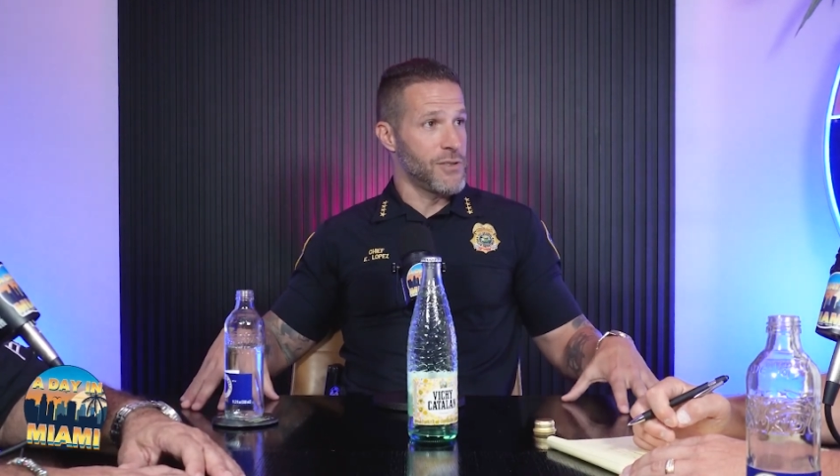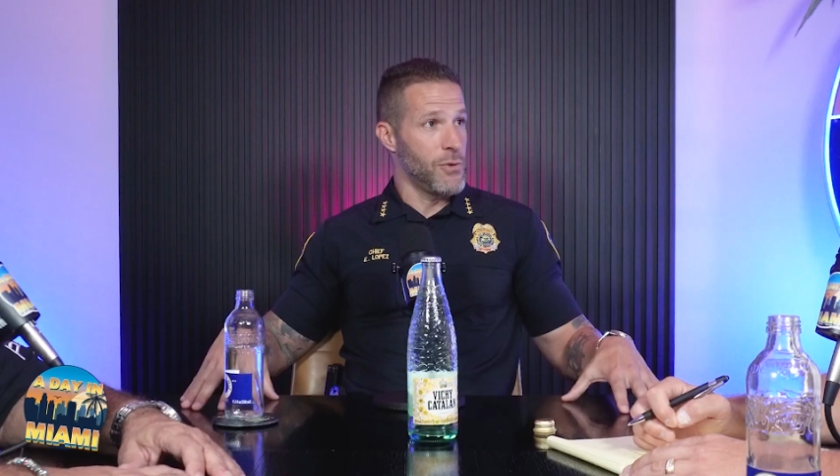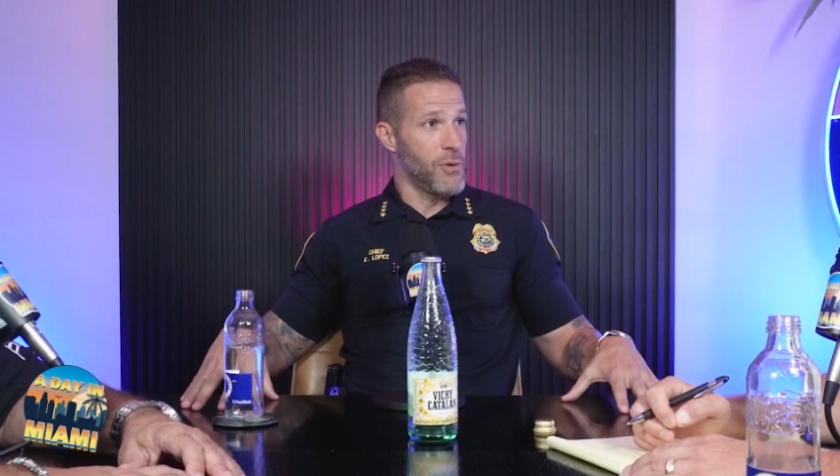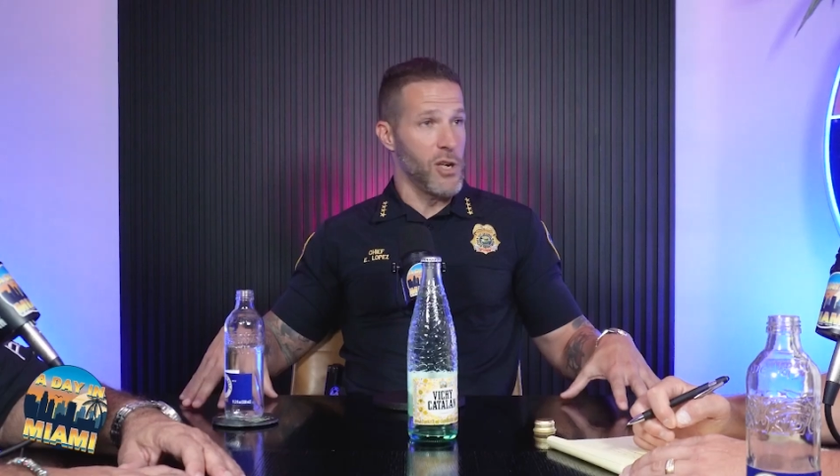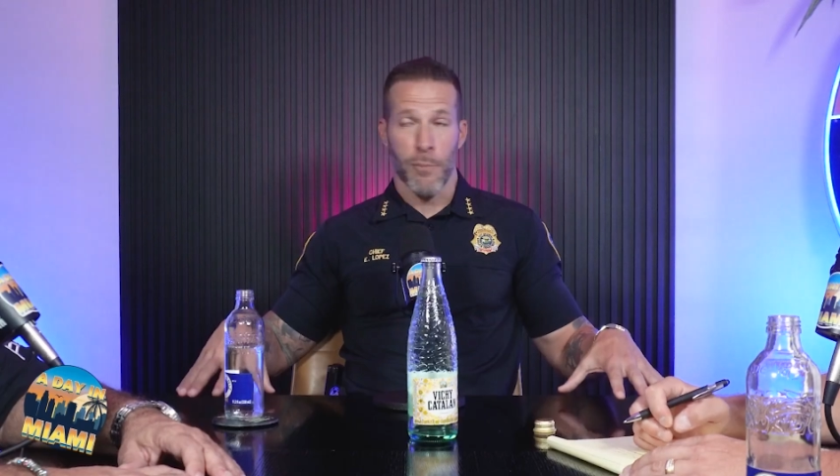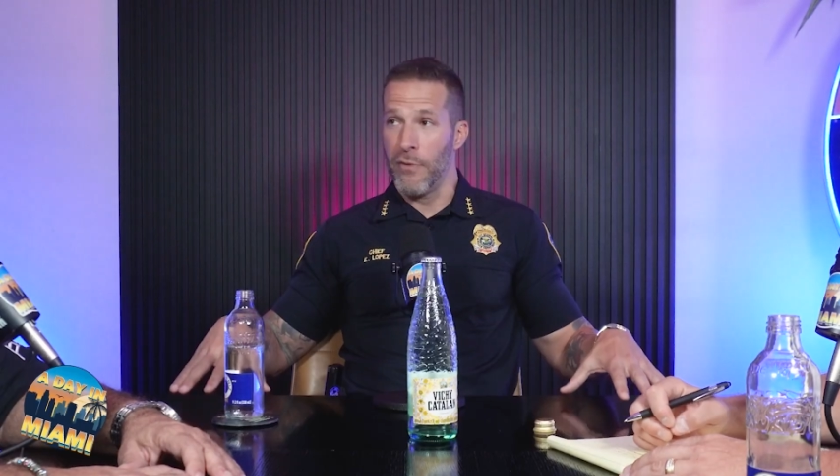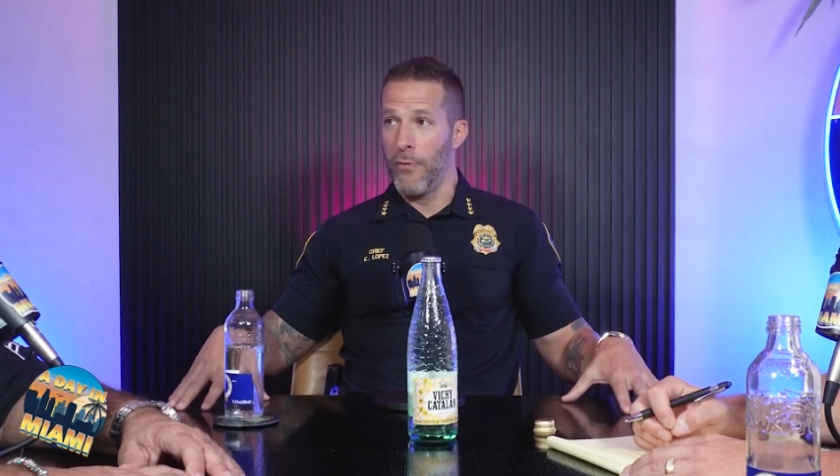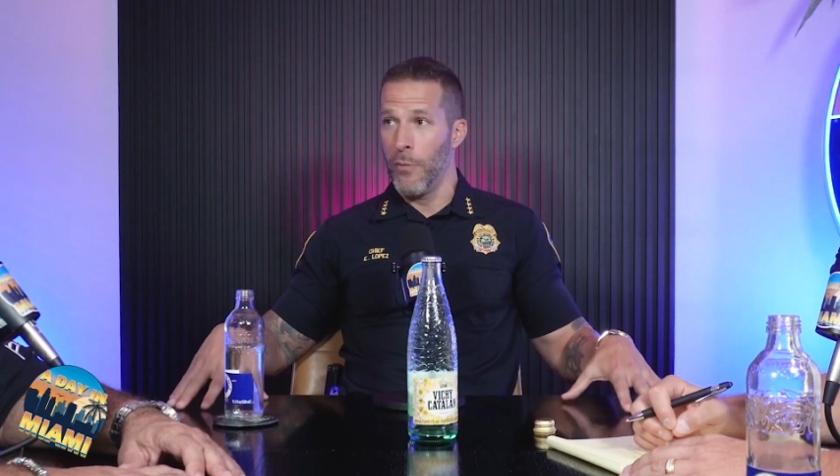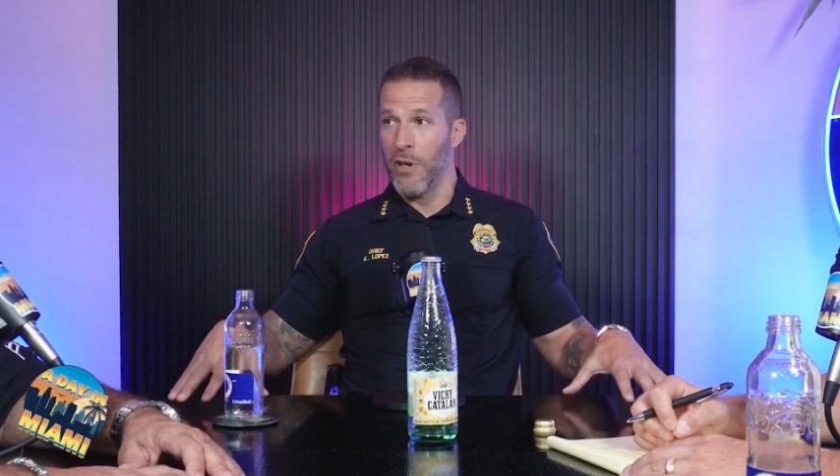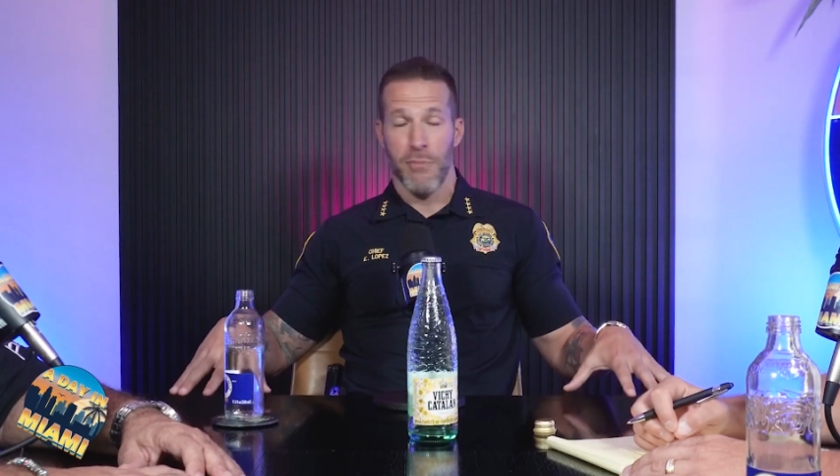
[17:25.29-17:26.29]
duty or
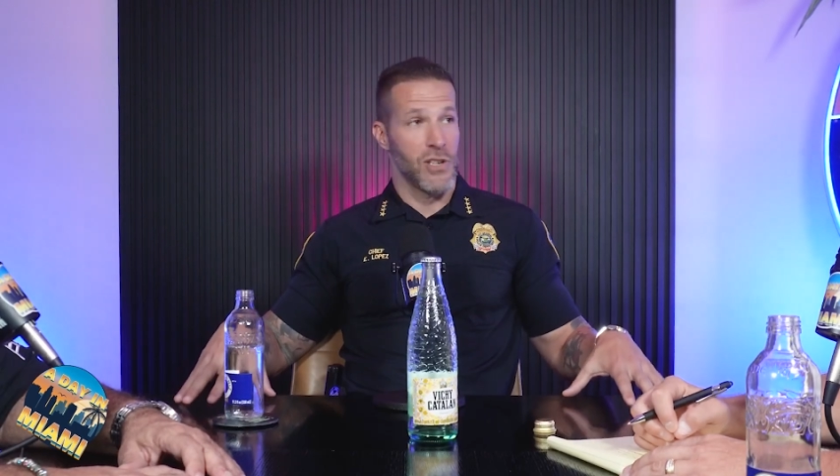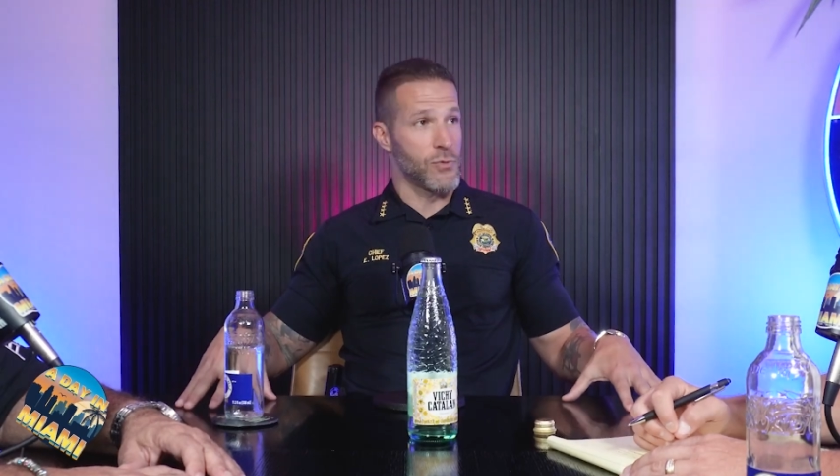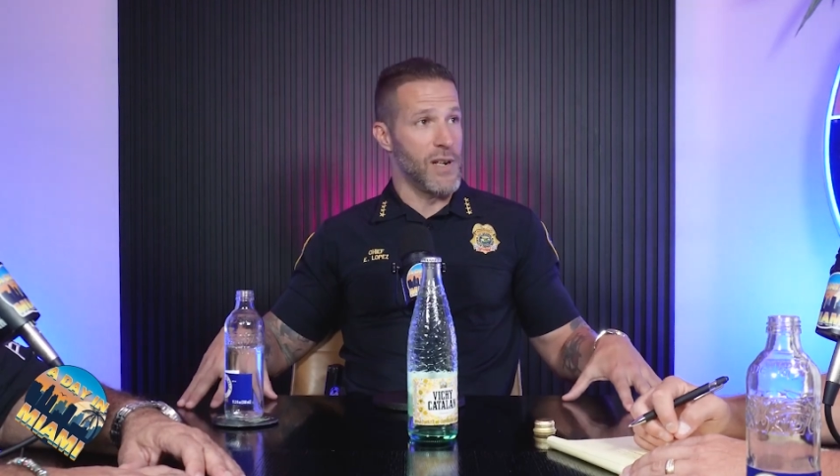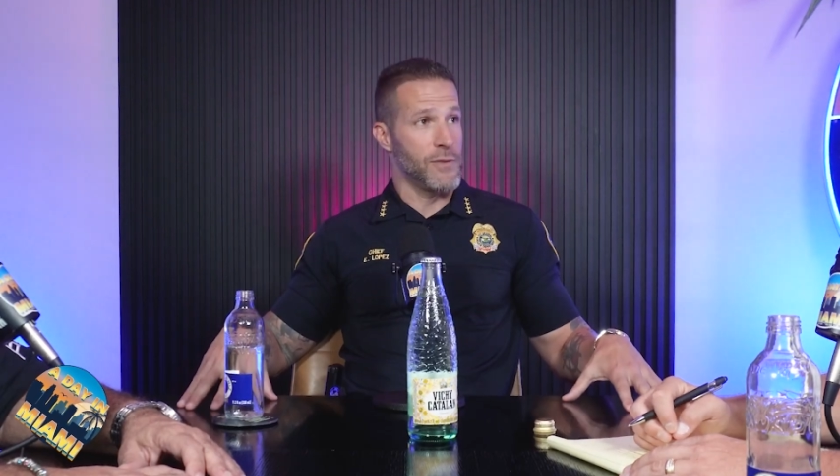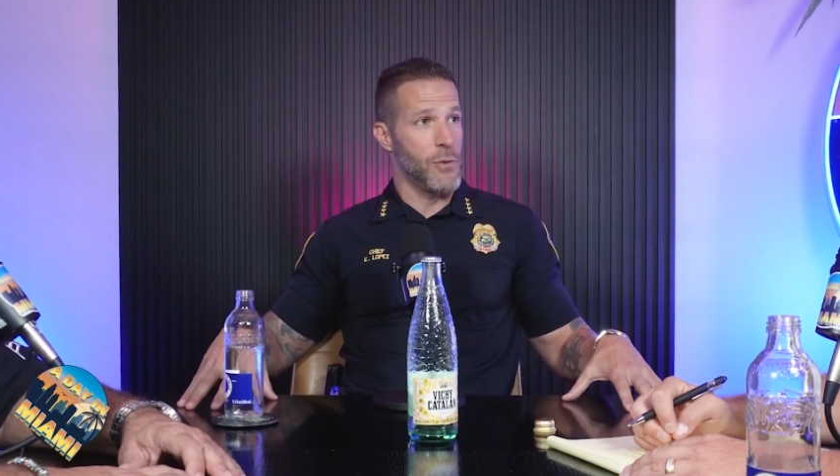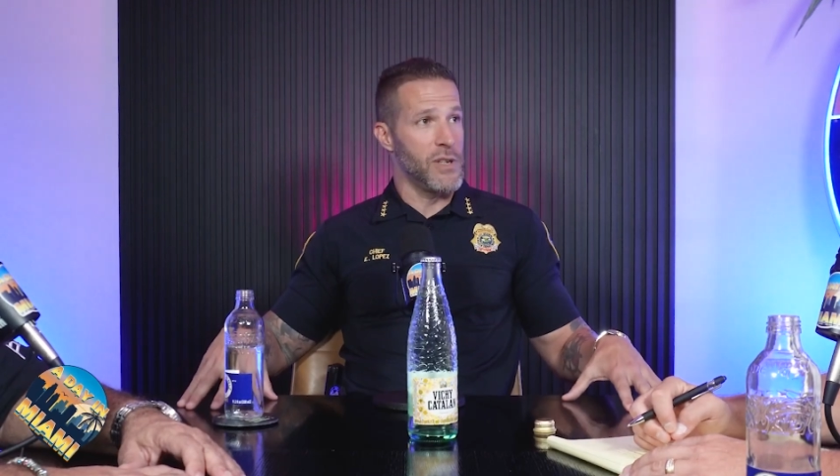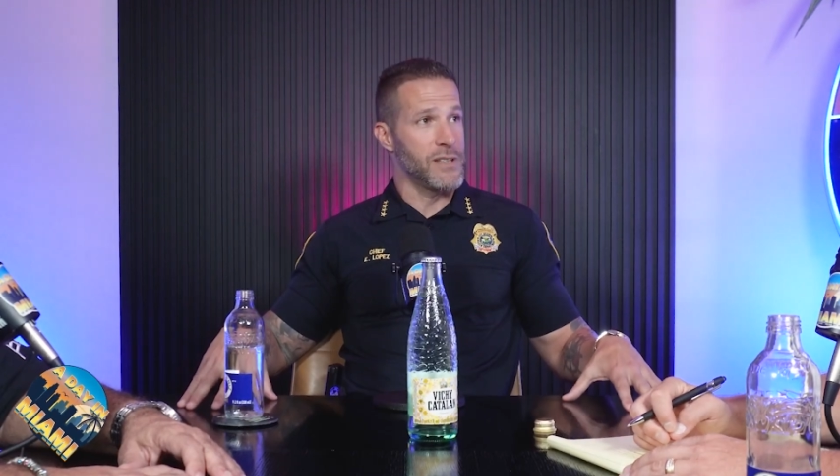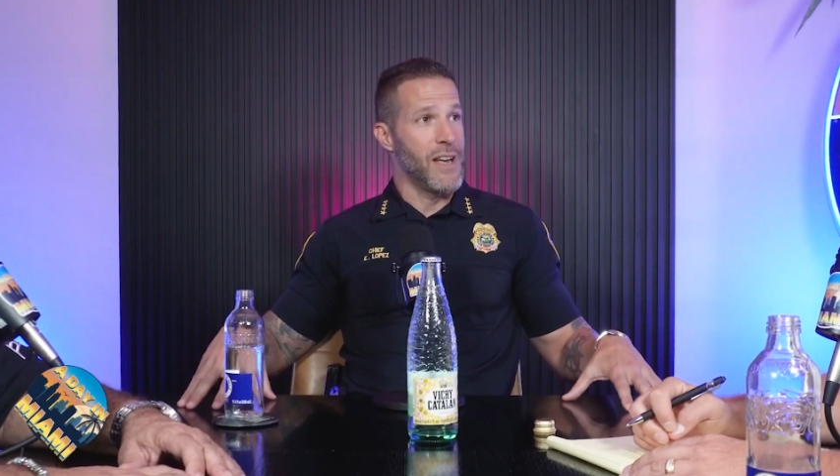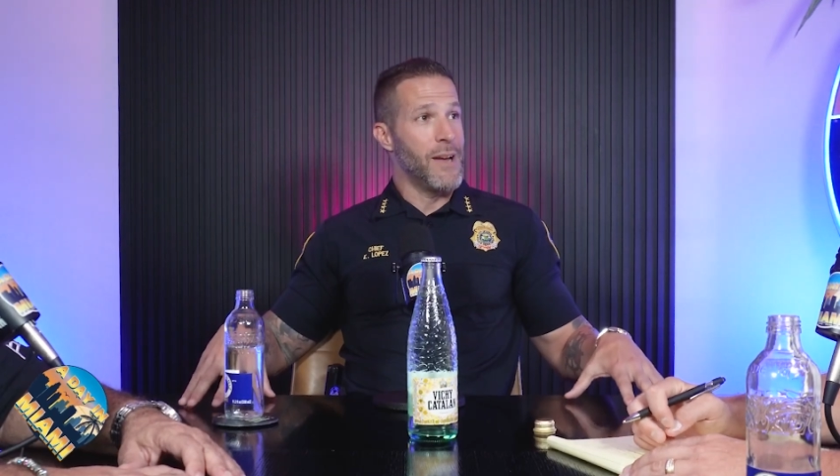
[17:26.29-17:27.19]
performing administrative duties,